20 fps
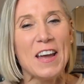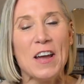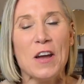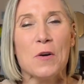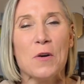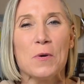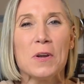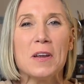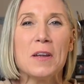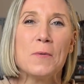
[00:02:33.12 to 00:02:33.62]

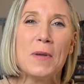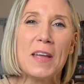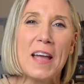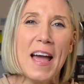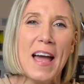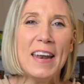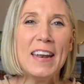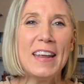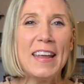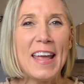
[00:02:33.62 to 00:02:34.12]
we
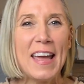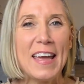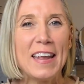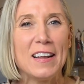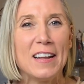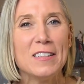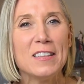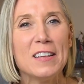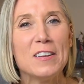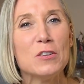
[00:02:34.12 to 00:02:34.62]
kind of get
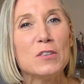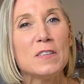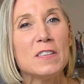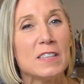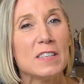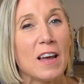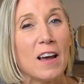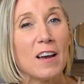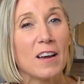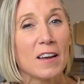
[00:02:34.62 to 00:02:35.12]
a little
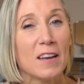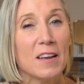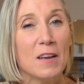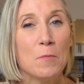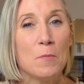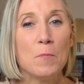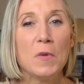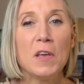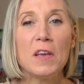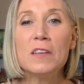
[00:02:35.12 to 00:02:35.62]
stuck
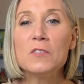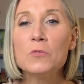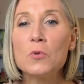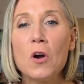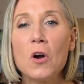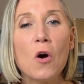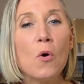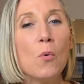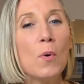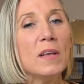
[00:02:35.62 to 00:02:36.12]
because
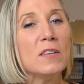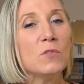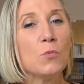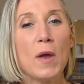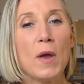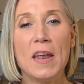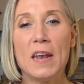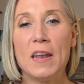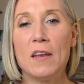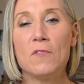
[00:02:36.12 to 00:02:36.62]
we're always
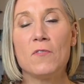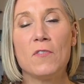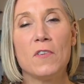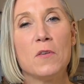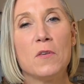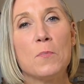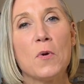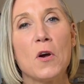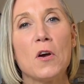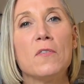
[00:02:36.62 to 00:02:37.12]
waiting for
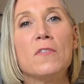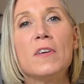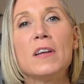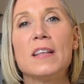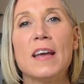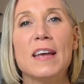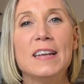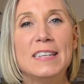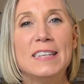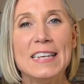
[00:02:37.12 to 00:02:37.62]
the perfect
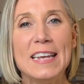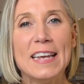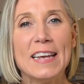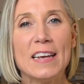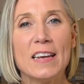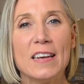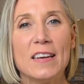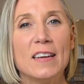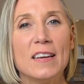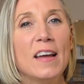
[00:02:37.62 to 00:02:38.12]

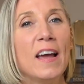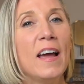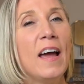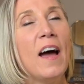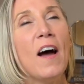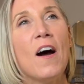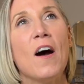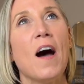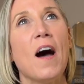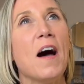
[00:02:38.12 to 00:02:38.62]
idea,
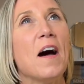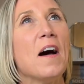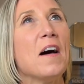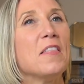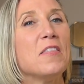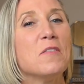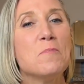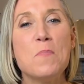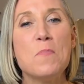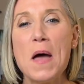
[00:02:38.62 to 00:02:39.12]

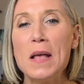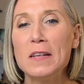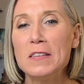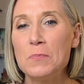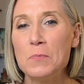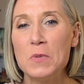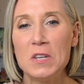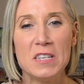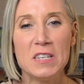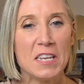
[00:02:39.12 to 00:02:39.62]
the
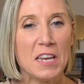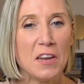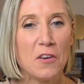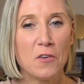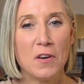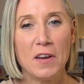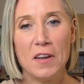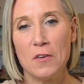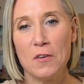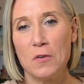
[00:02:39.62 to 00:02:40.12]
best
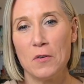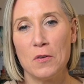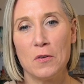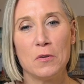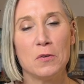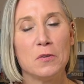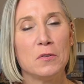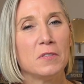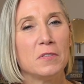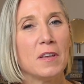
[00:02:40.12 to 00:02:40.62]

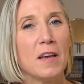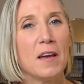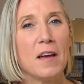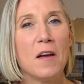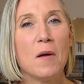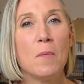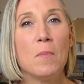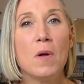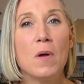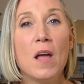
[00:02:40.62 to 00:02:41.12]
materials,
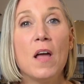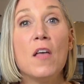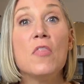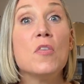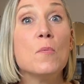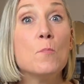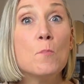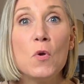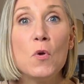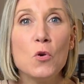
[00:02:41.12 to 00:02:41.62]

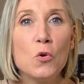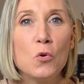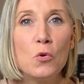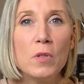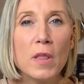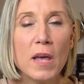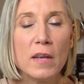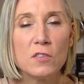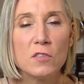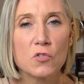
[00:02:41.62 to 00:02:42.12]
the
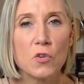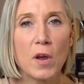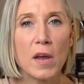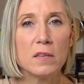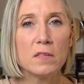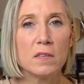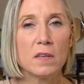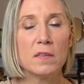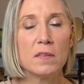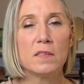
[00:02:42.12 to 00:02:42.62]
mood that
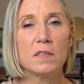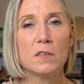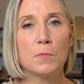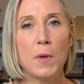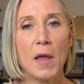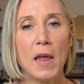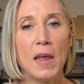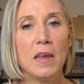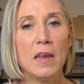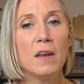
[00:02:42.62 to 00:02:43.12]
strikes us to
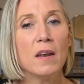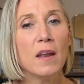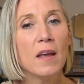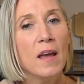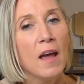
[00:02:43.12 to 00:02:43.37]
paint.